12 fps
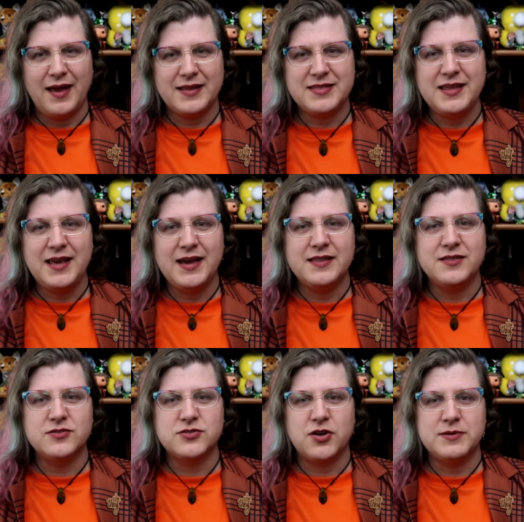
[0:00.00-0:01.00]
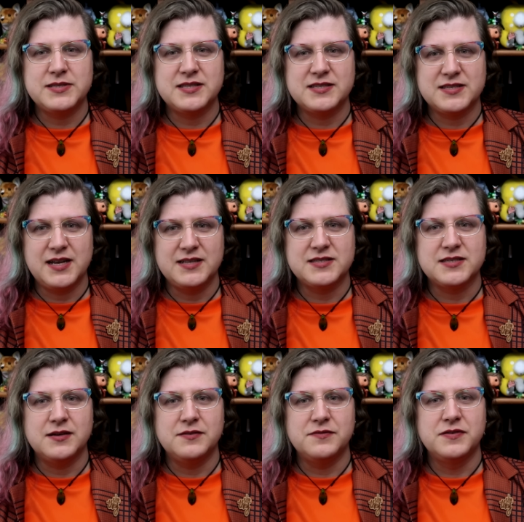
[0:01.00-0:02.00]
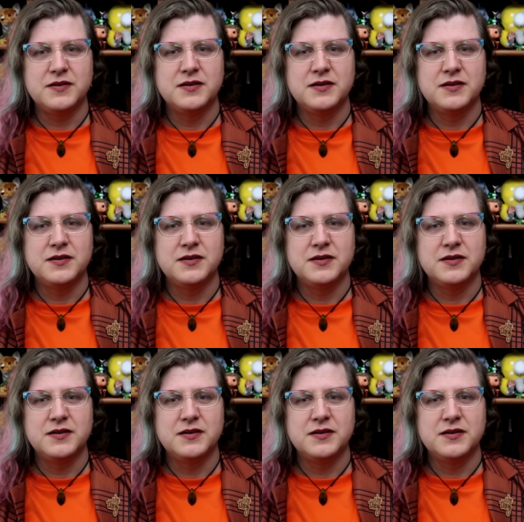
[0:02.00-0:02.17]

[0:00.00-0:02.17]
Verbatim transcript: at the end, there's always this sense of,